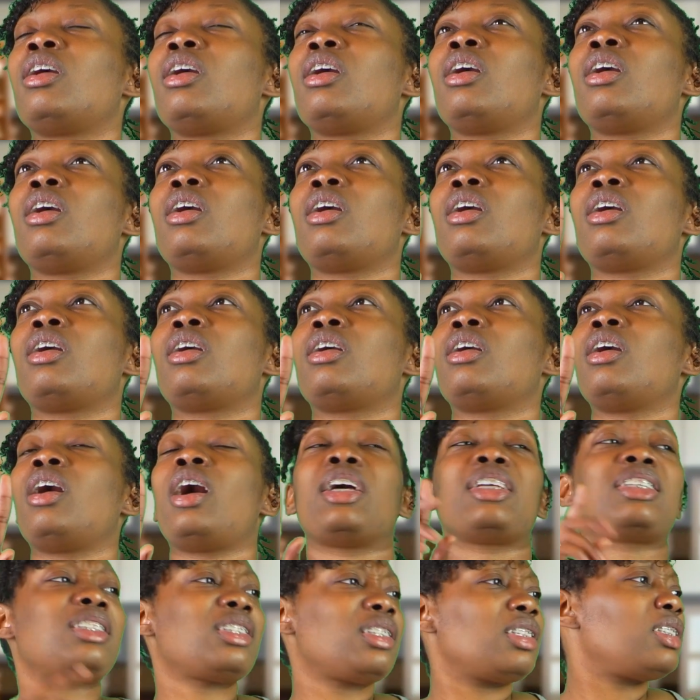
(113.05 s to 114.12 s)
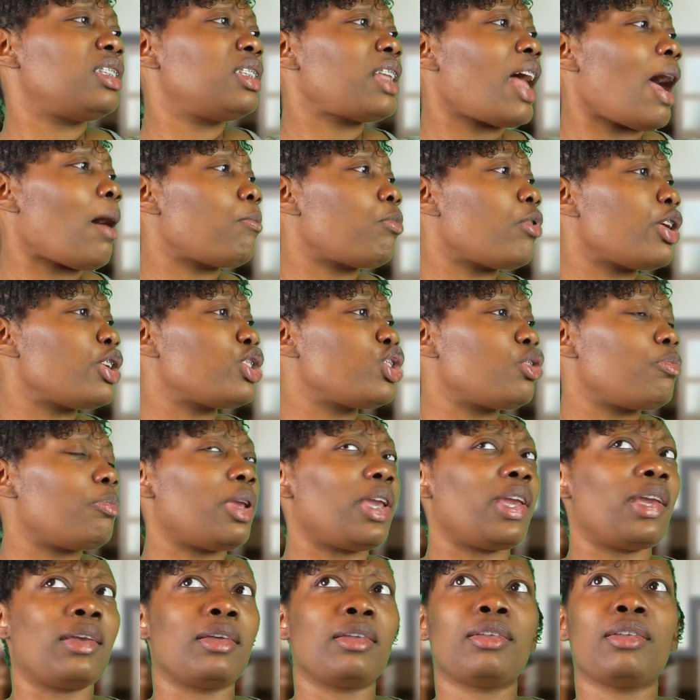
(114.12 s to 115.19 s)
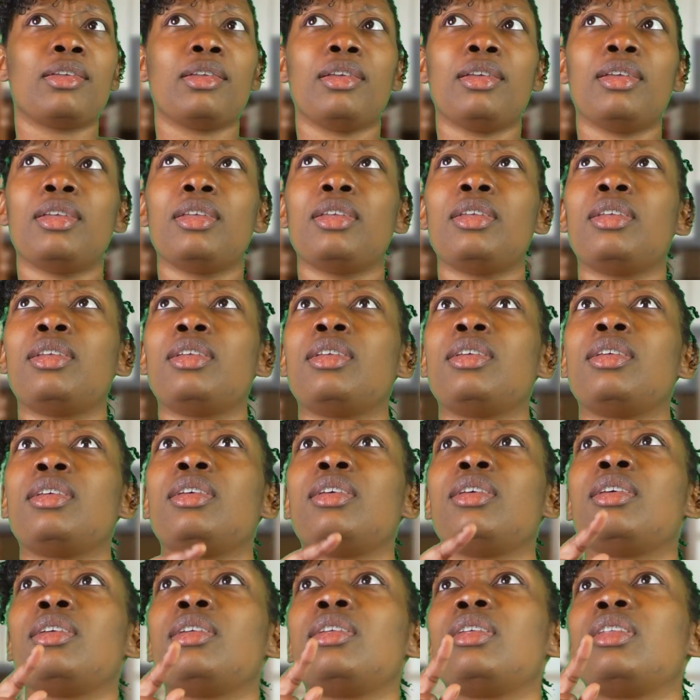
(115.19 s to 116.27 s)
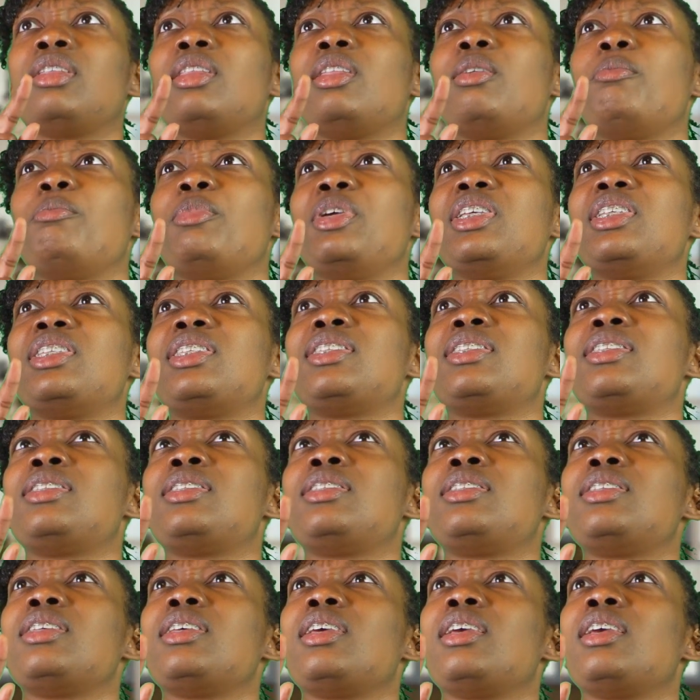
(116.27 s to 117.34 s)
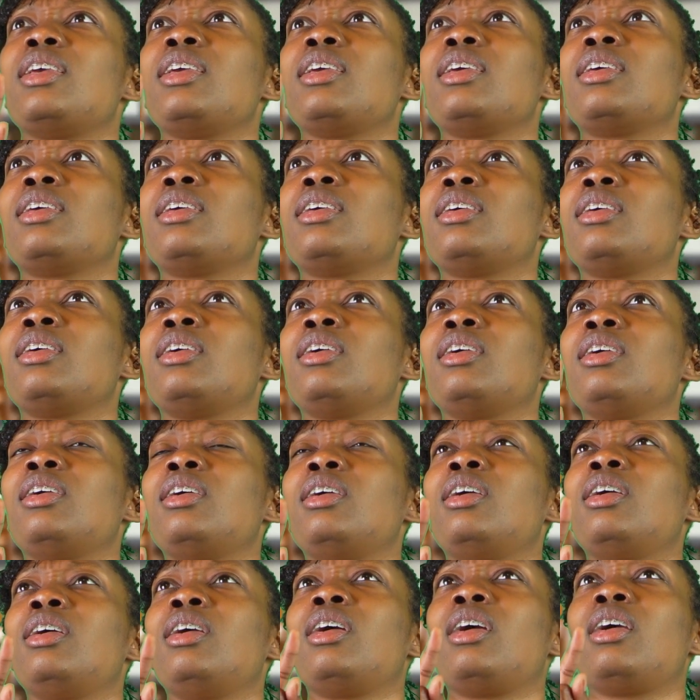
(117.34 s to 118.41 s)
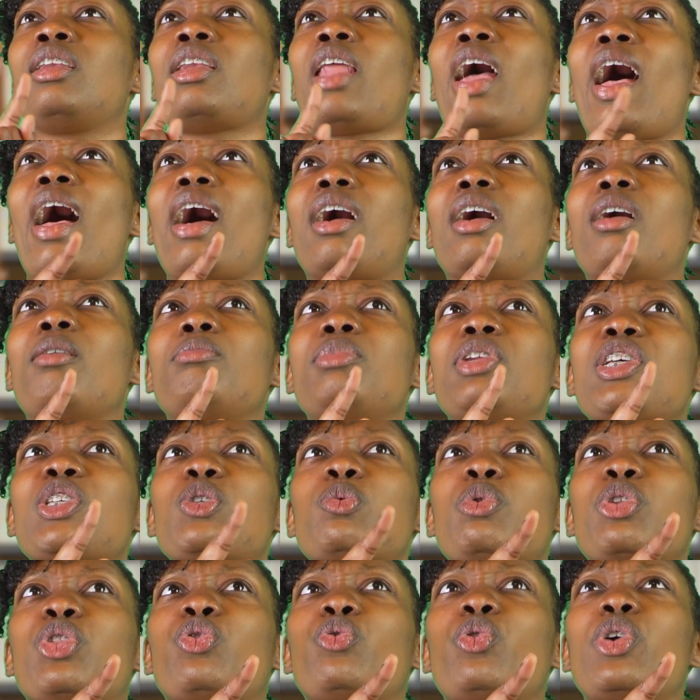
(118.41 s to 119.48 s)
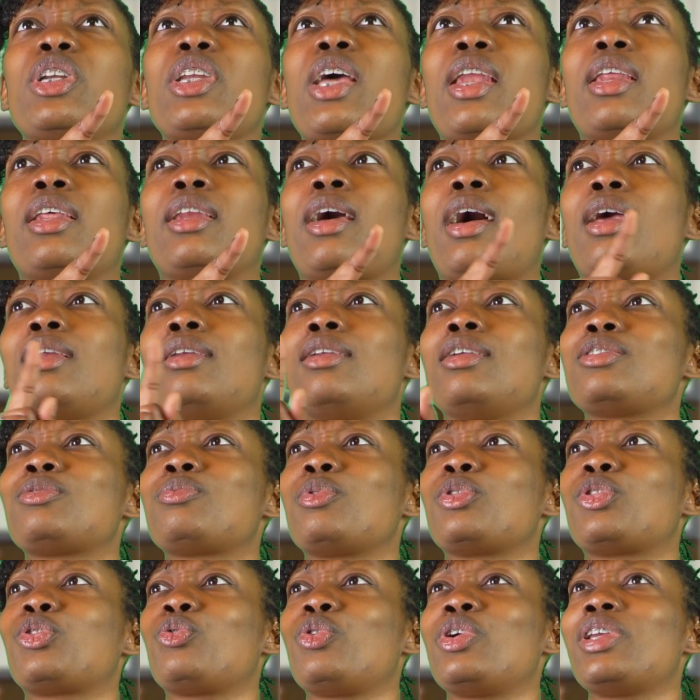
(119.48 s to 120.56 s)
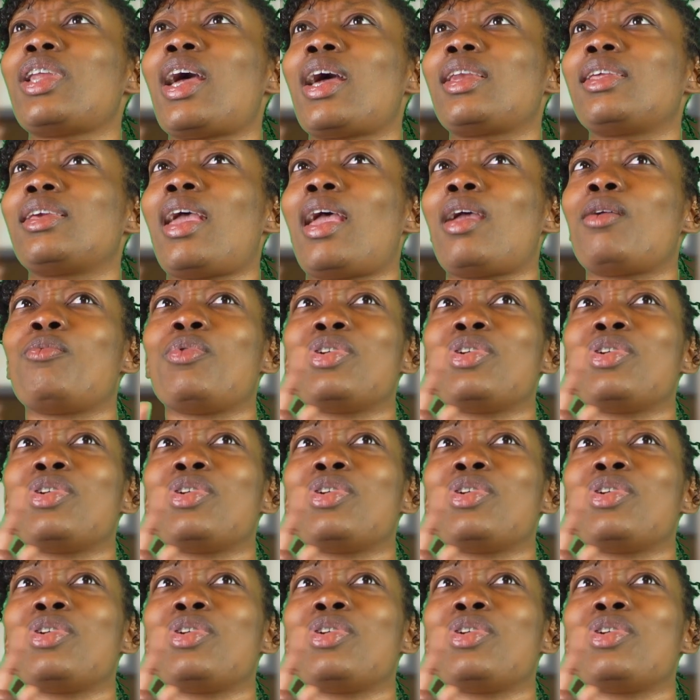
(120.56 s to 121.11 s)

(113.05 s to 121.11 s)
Stop rushing me. Let me see. Now, how come this one $3.99 and this one $3.98?